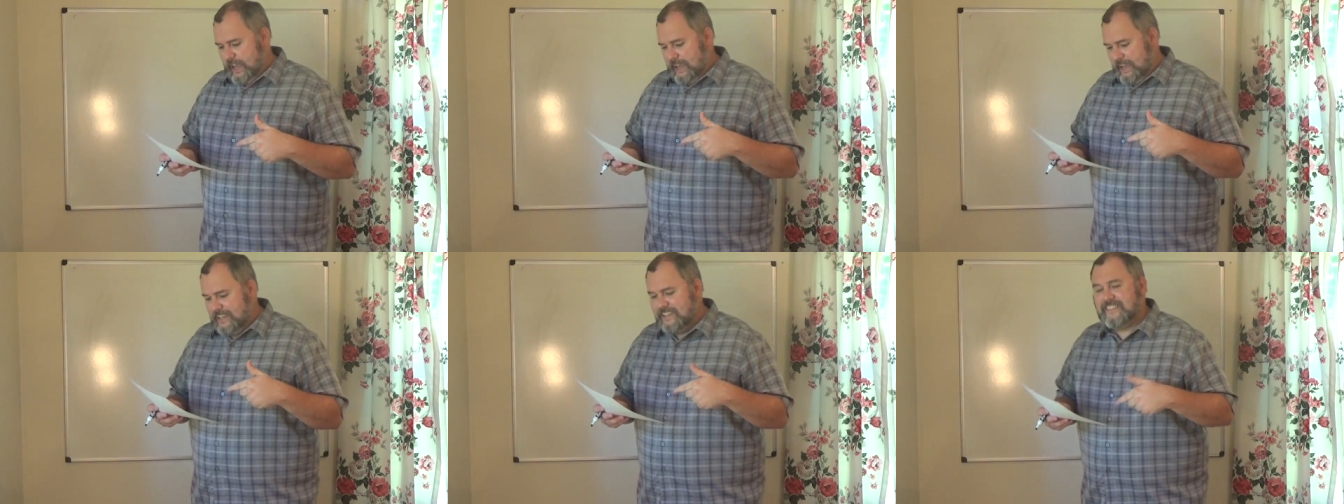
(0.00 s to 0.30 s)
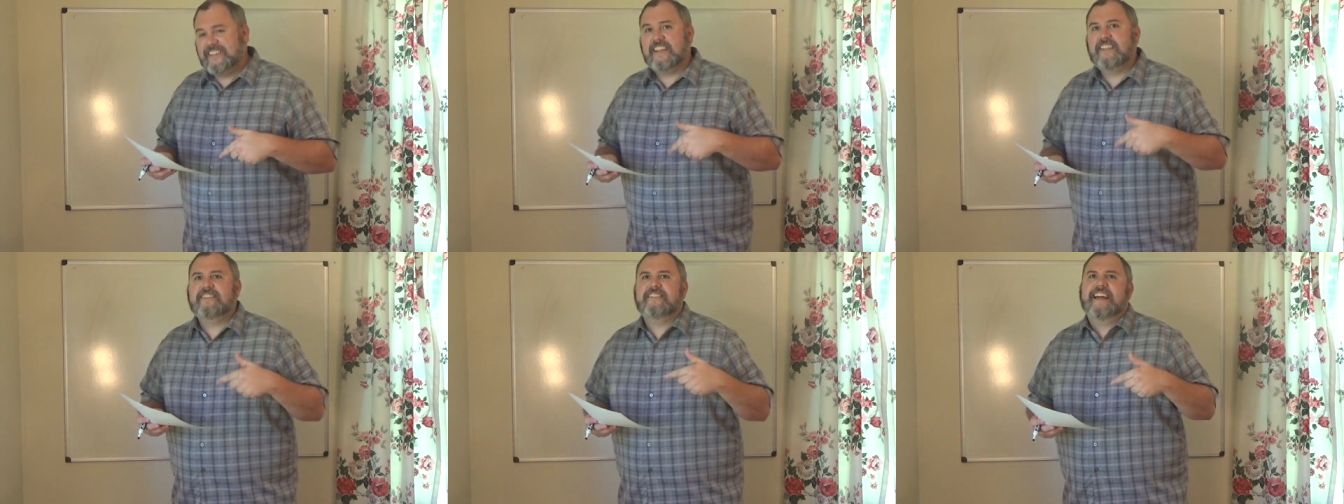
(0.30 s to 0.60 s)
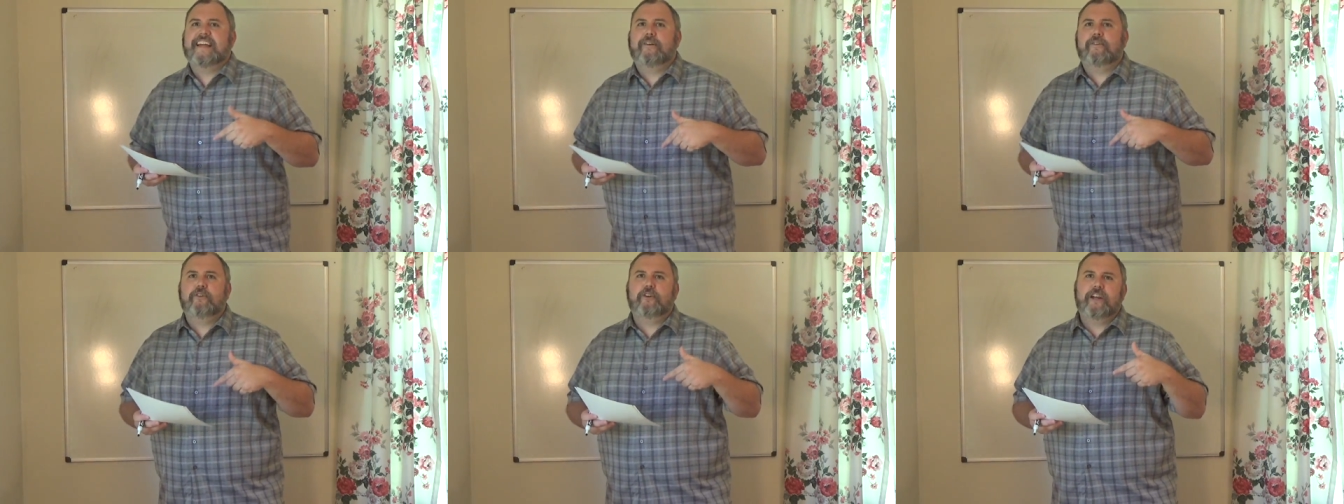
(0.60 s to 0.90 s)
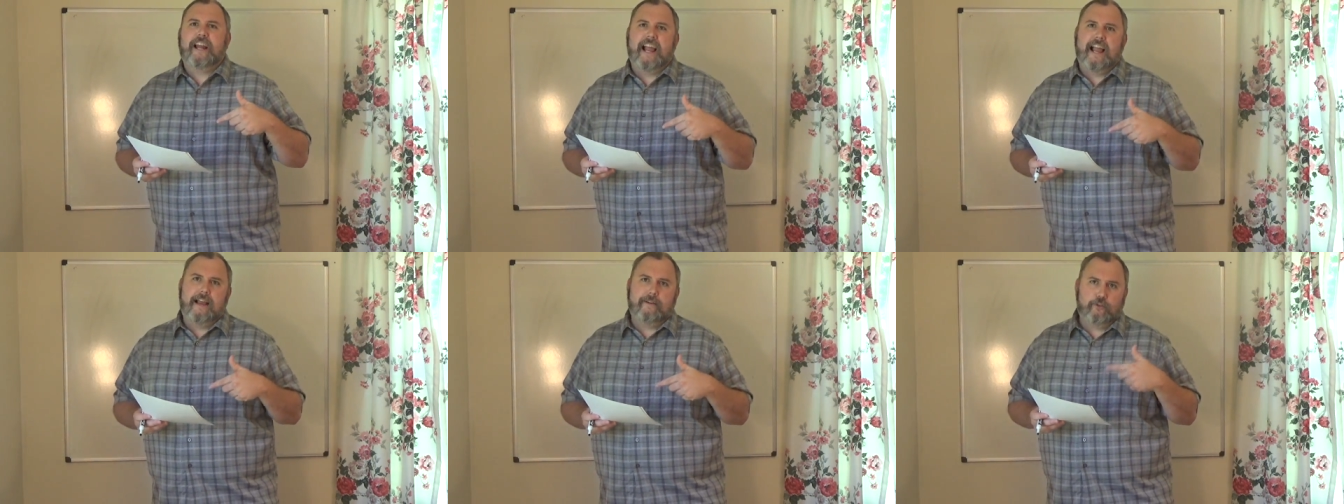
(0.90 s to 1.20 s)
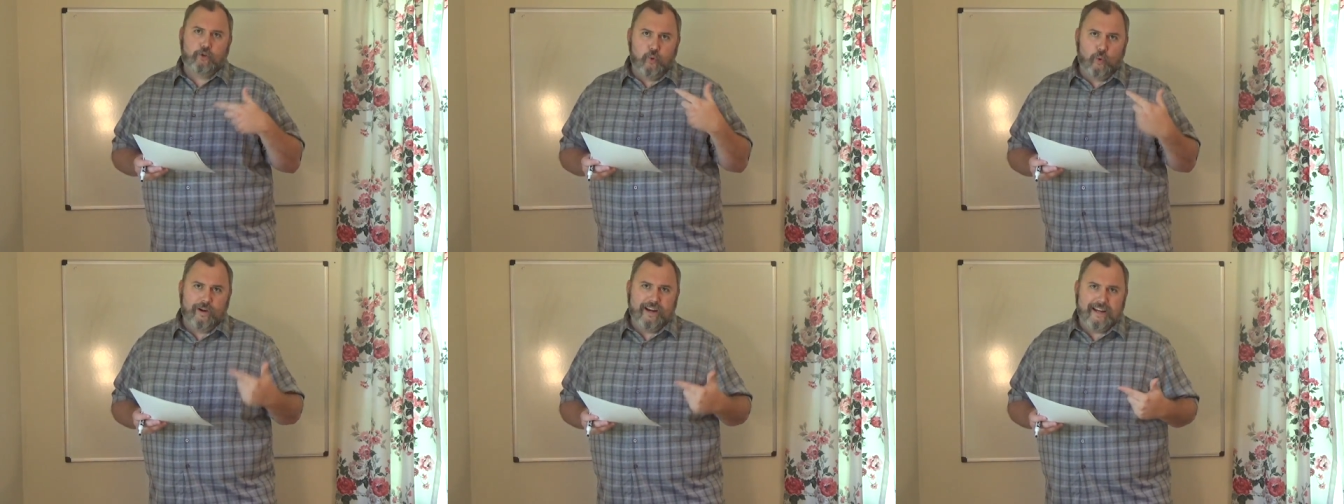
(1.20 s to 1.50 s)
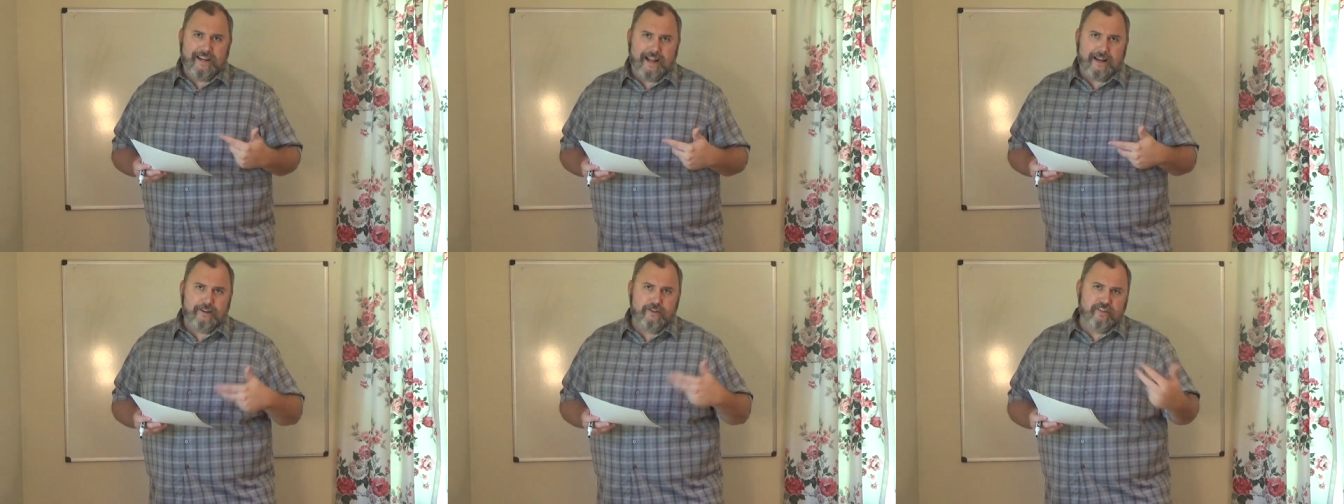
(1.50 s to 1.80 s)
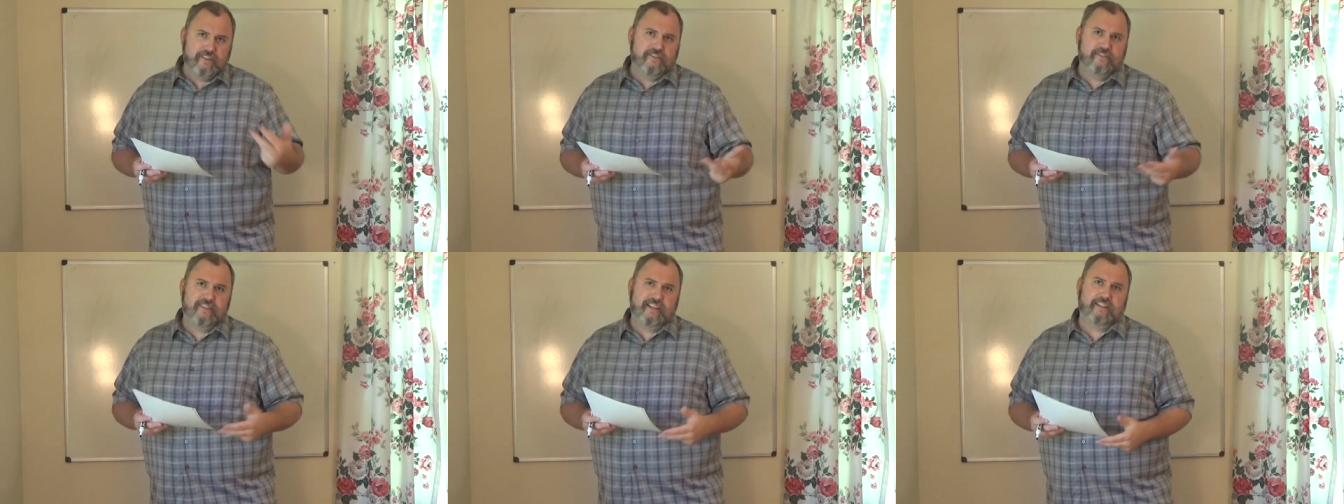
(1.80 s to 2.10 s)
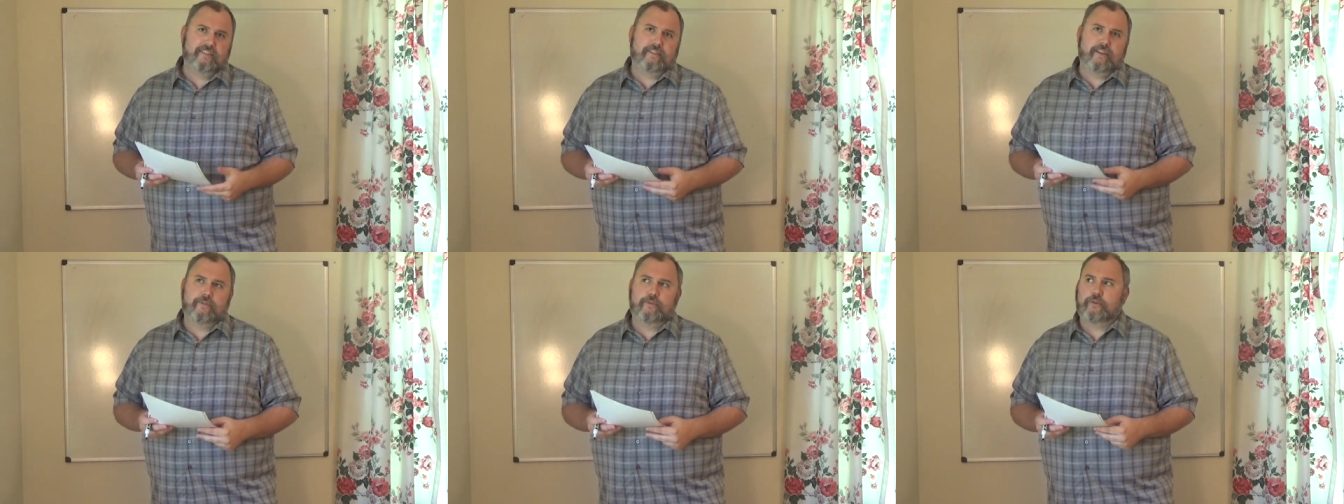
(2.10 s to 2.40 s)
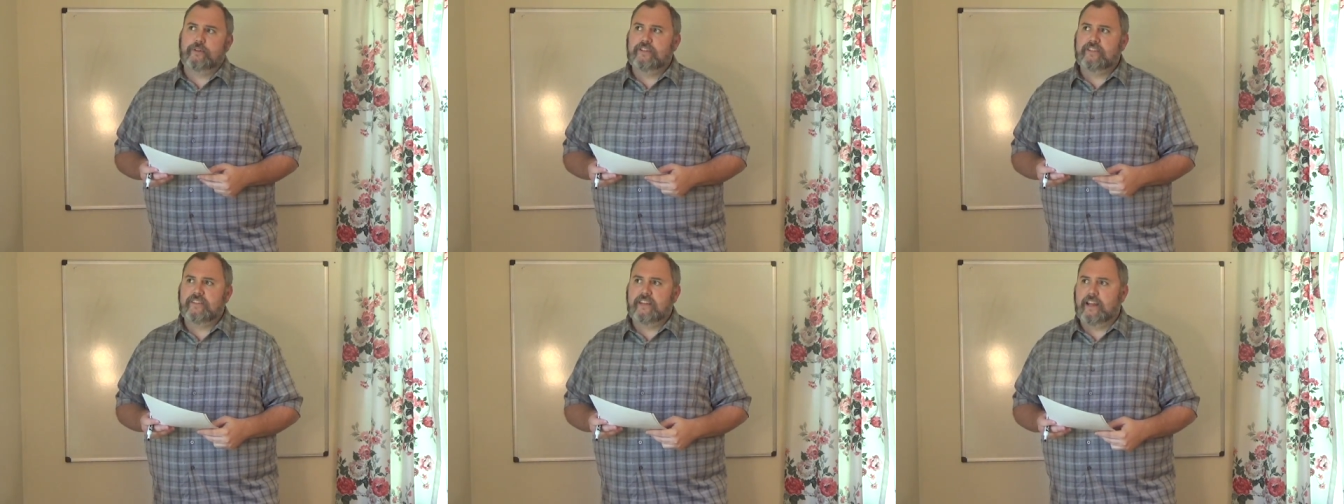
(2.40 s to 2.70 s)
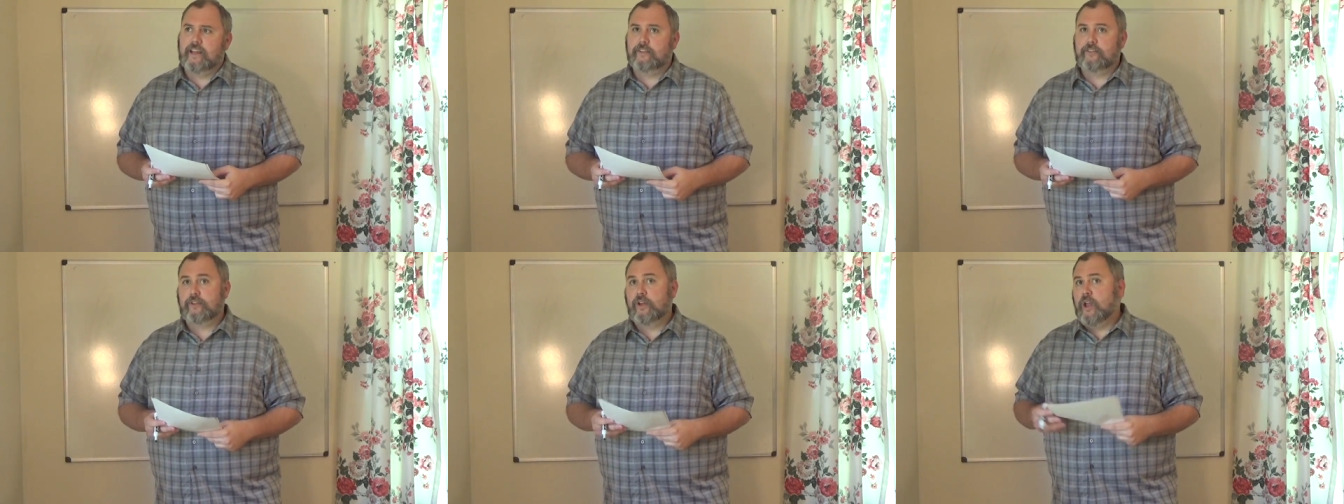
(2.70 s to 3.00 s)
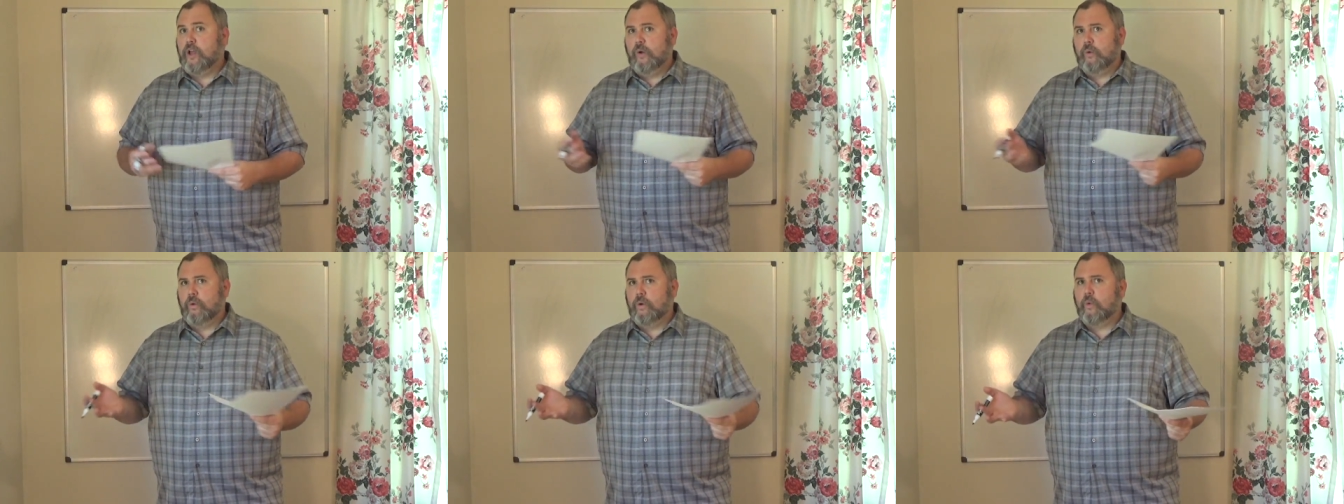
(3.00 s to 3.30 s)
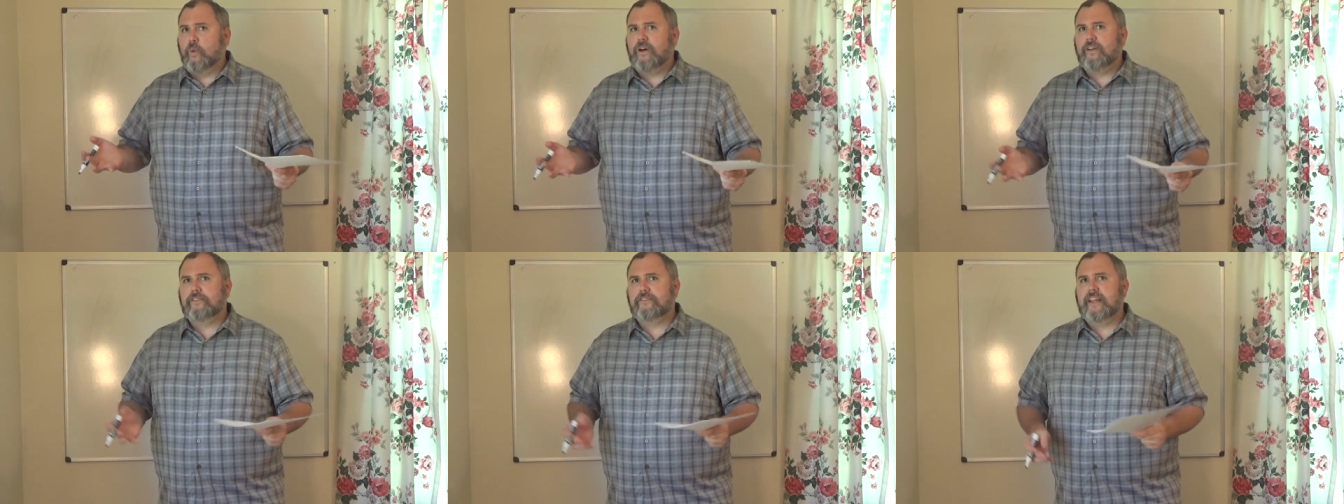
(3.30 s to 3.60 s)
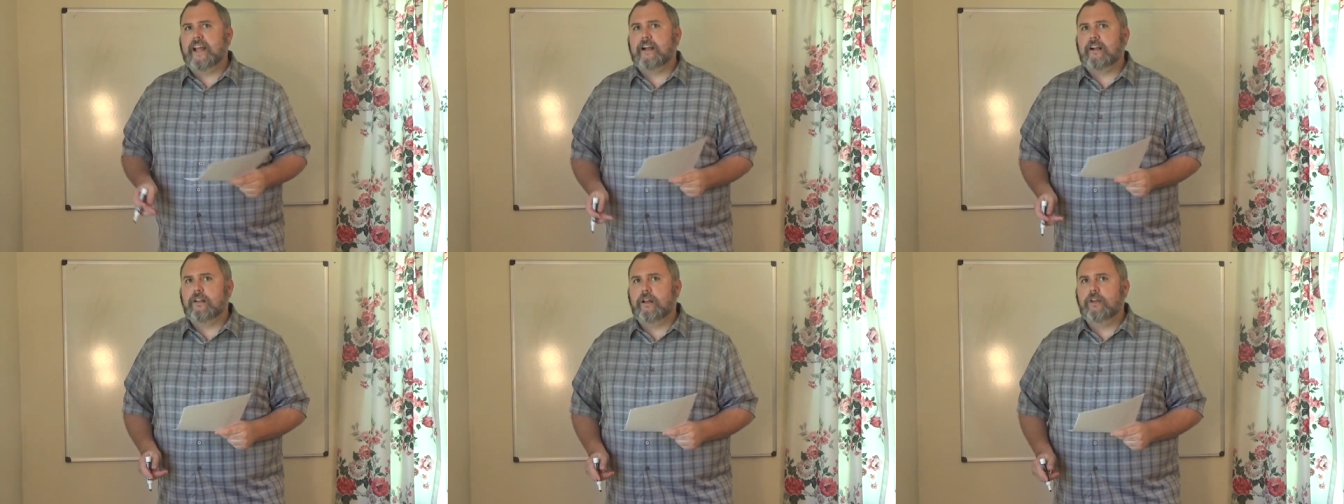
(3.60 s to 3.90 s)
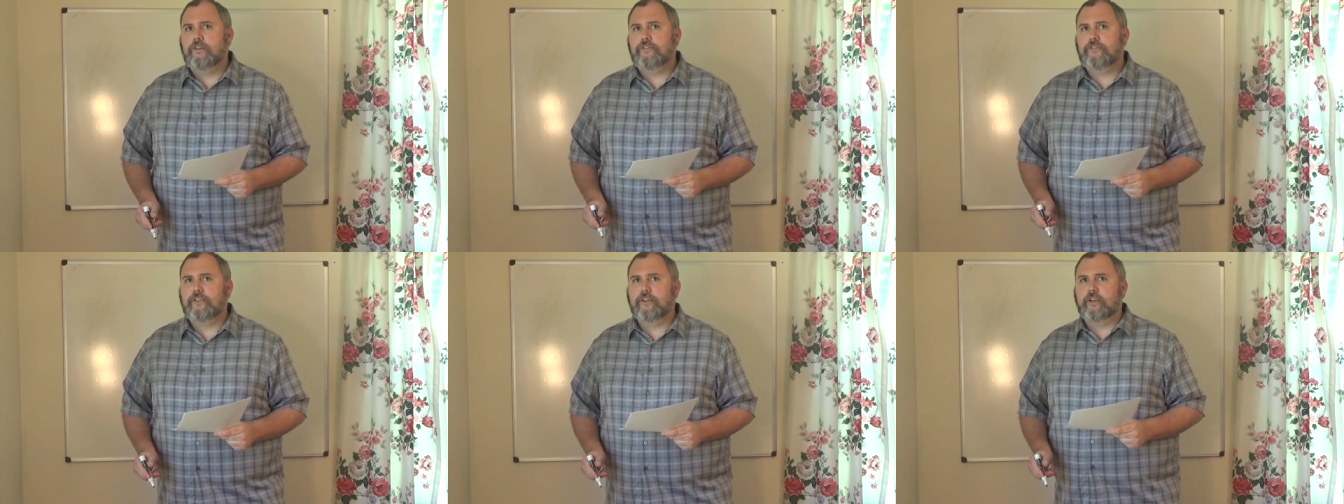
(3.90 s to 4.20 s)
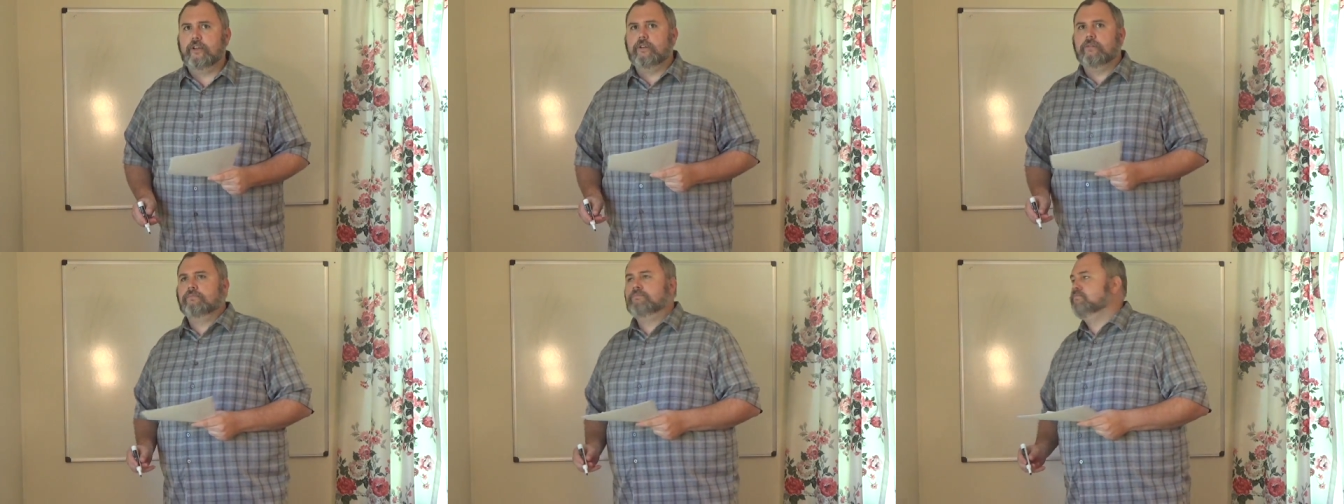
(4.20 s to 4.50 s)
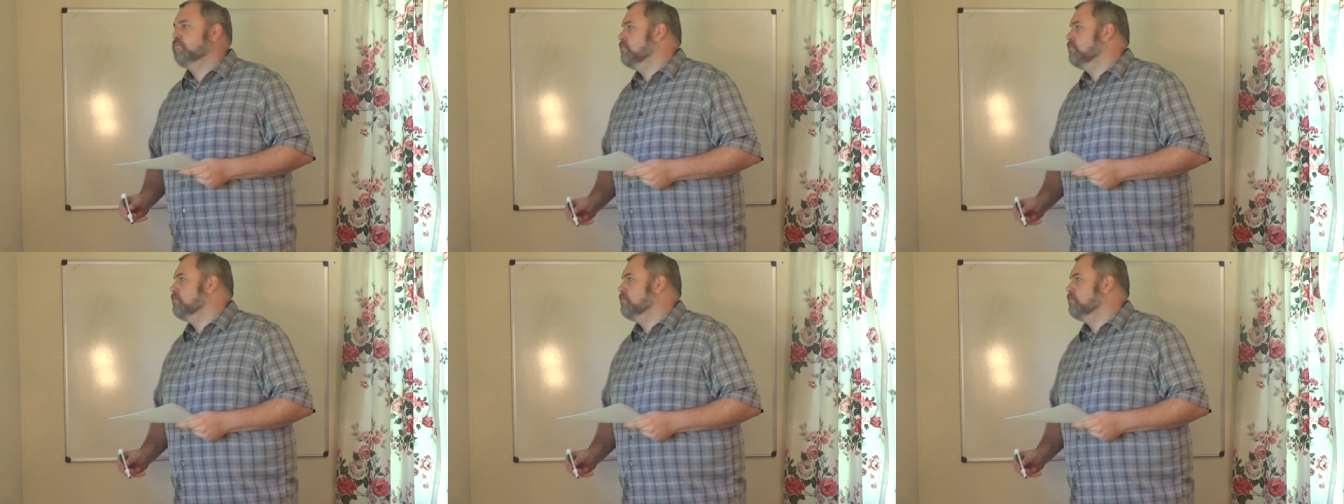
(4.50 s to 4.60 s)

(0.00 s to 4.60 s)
It says that we have $20.63. Well, what's that close to?